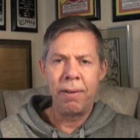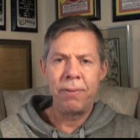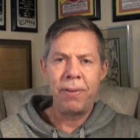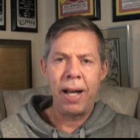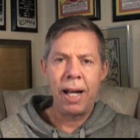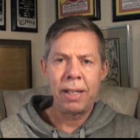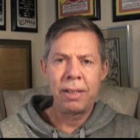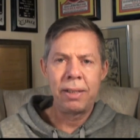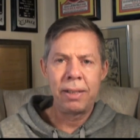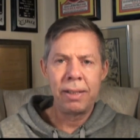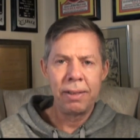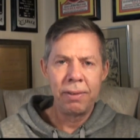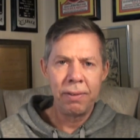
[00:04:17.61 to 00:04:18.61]

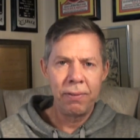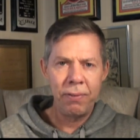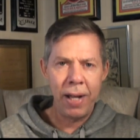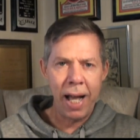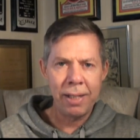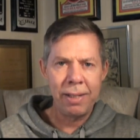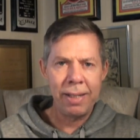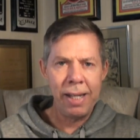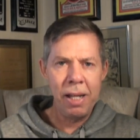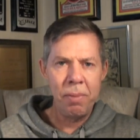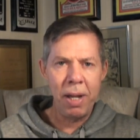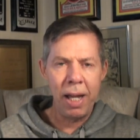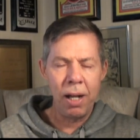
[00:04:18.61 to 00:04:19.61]
Fax
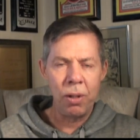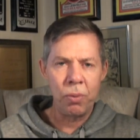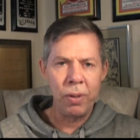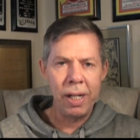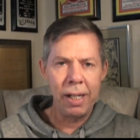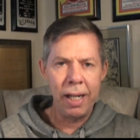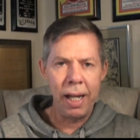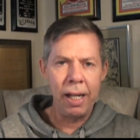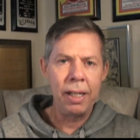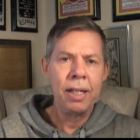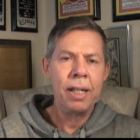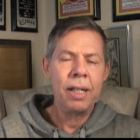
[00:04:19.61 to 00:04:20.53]
email relay